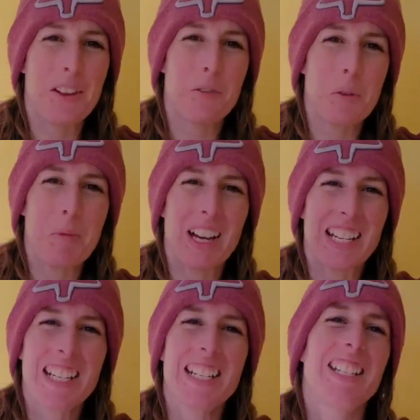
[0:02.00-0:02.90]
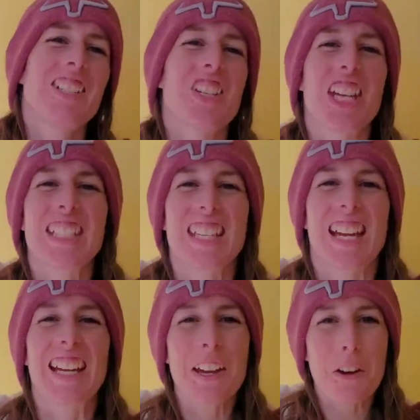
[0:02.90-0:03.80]
Hi everybody,
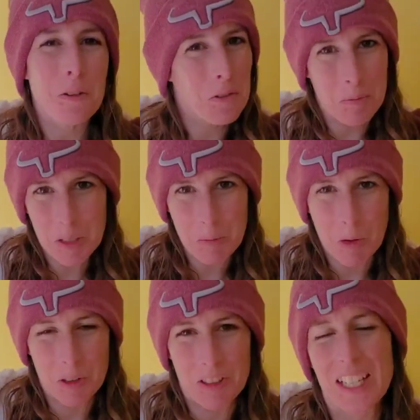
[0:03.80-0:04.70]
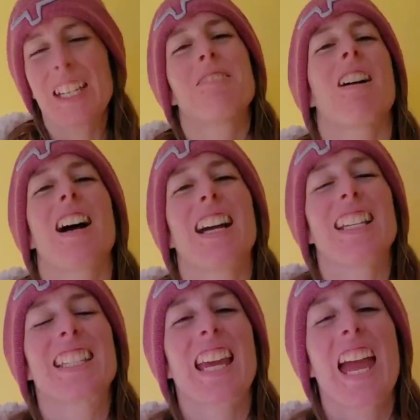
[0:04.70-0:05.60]
Jessica here from Tomorrow
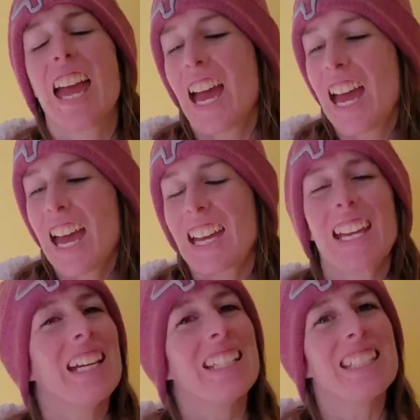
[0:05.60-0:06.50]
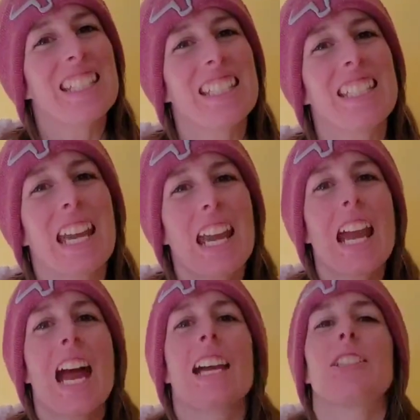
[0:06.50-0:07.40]
Equine, and
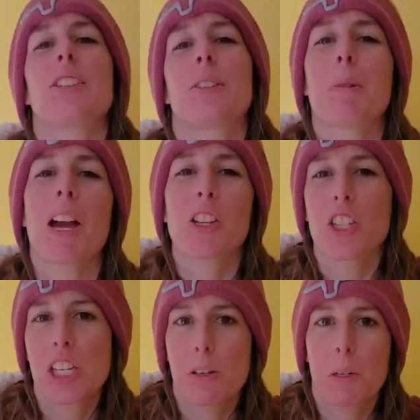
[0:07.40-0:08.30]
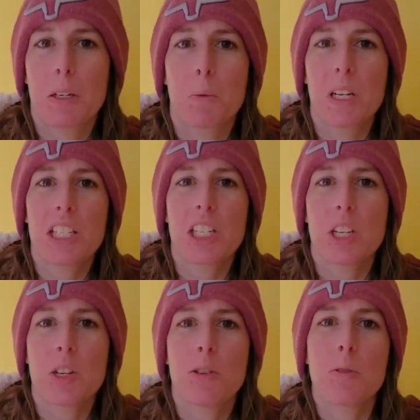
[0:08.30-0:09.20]
today I thought about sharing with
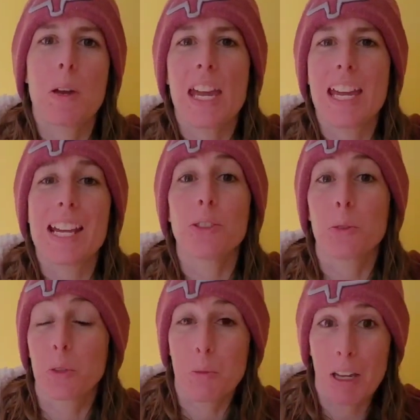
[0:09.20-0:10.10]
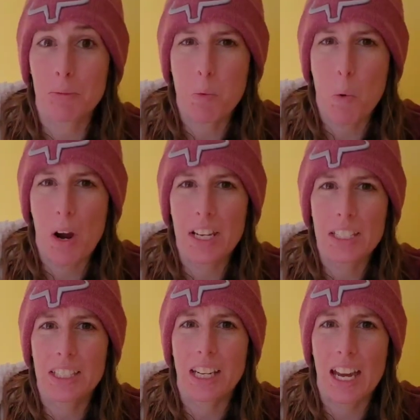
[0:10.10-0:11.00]
you a turnaround
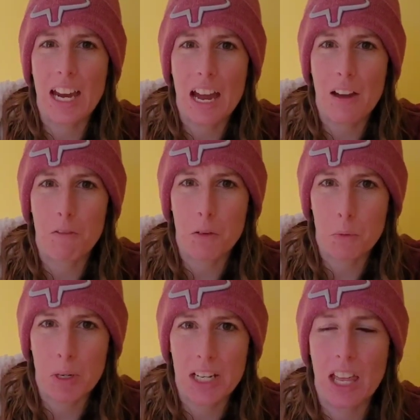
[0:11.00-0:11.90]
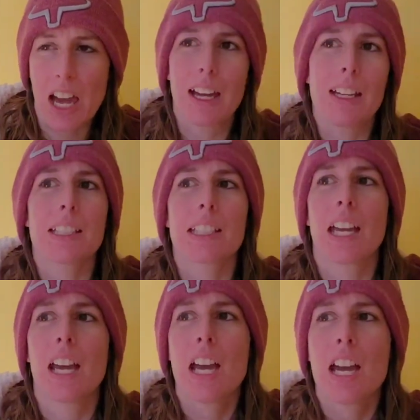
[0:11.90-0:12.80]
point that I have realized,
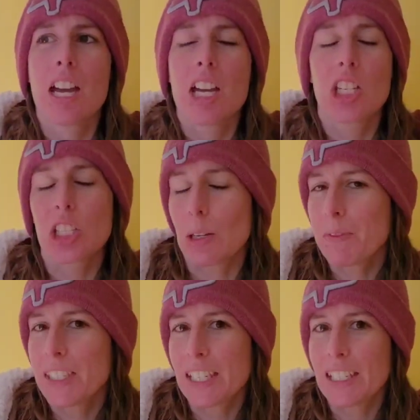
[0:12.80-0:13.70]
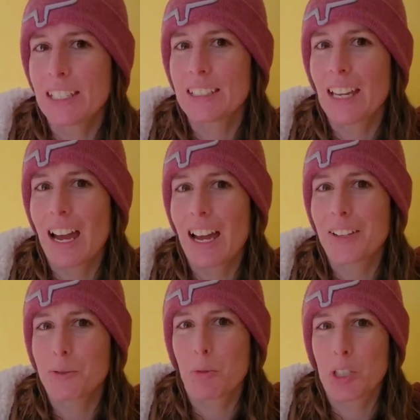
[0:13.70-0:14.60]
something
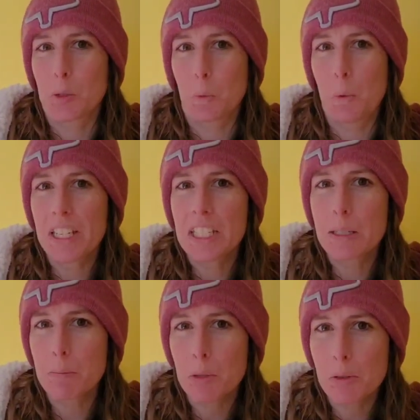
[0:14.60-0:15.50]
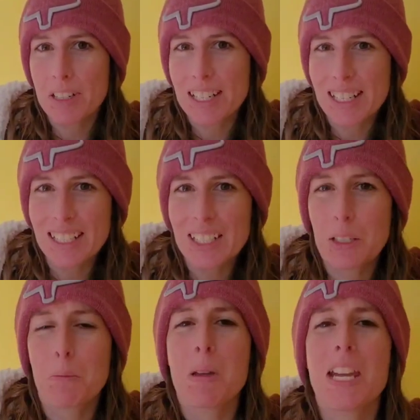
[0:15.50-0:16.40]
that was whispering
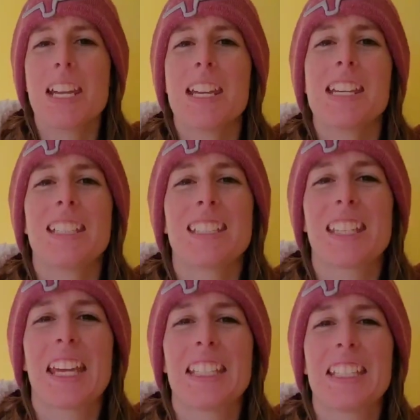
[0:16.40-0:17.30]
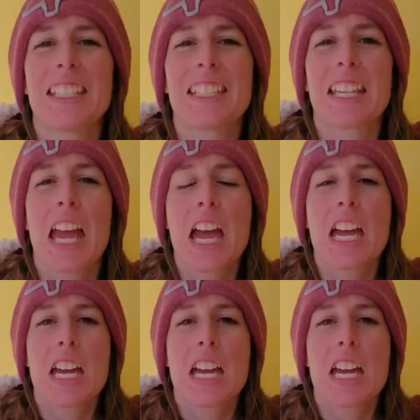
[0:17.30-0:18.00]
to me since